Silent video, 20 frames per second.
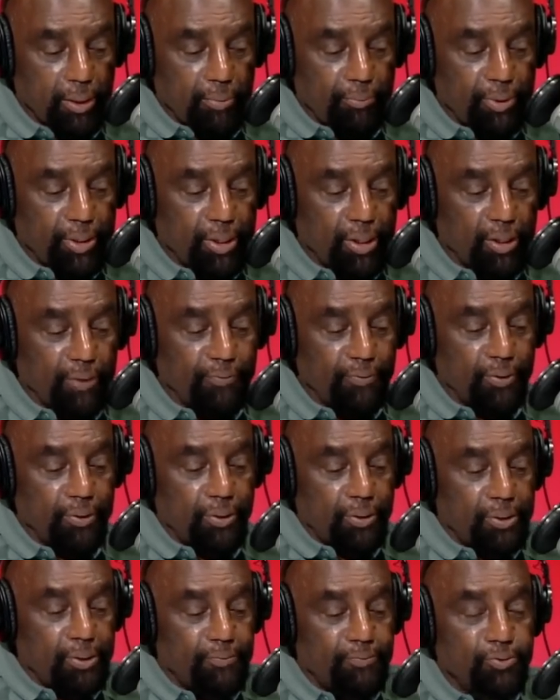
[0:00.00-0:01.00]
Because
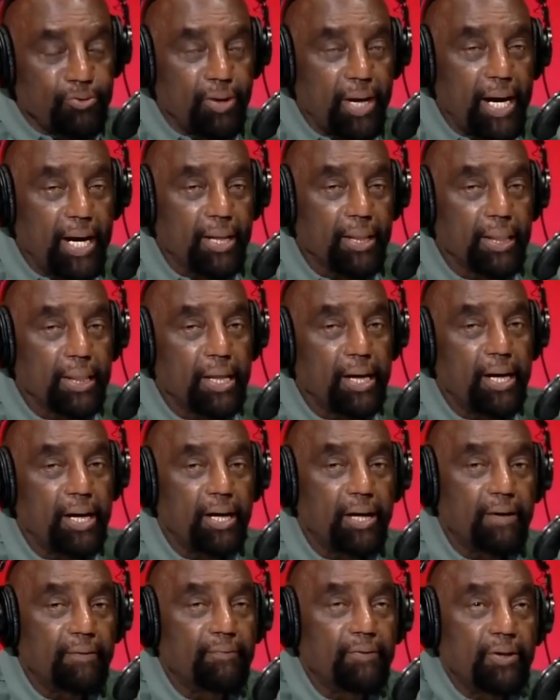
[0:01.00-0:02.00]
if you have
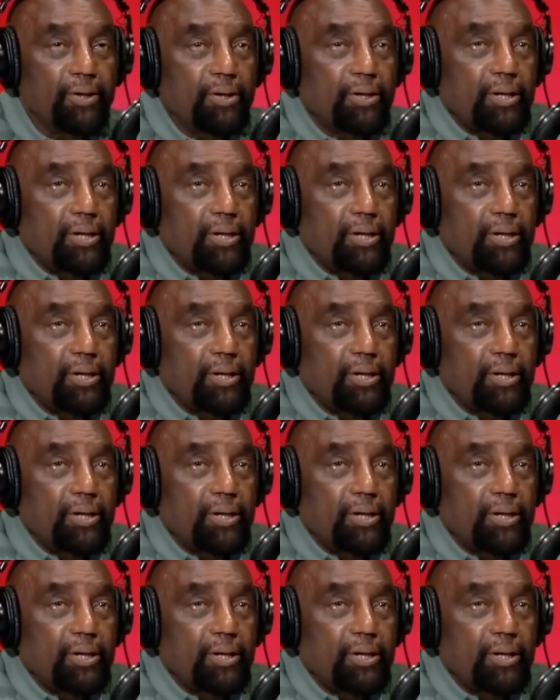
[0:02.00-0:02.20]
love,